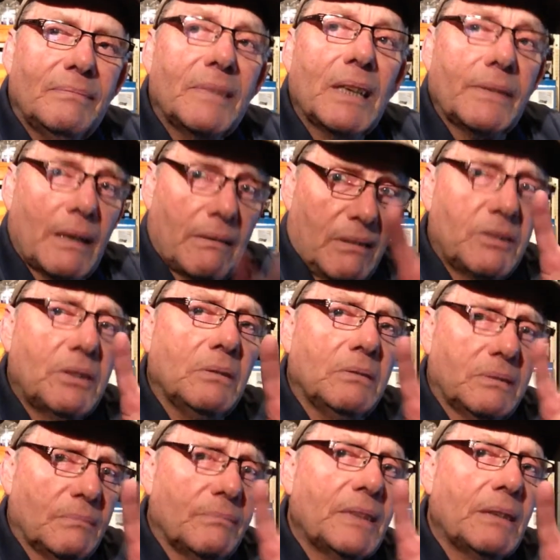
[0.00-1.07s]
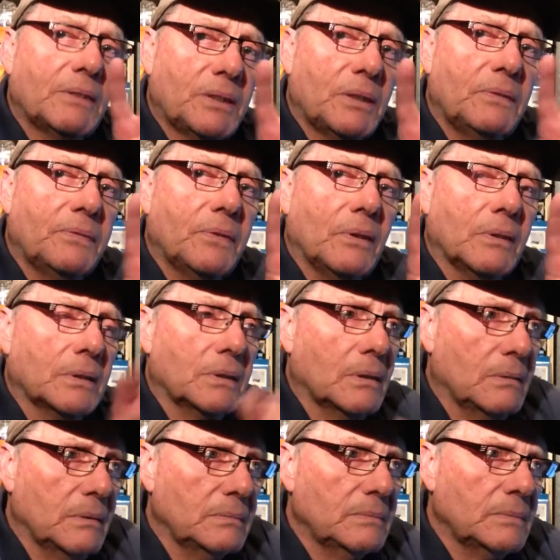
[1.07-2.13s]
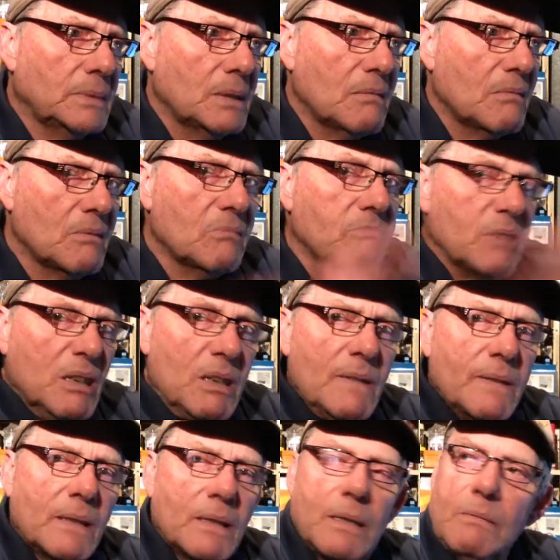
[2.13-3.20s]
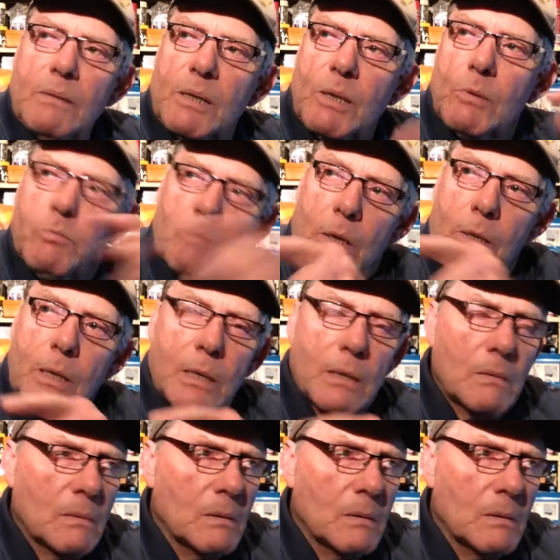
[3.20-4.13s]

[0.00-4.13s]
There are two of them. There are two frogs. There's one over there and there's one there.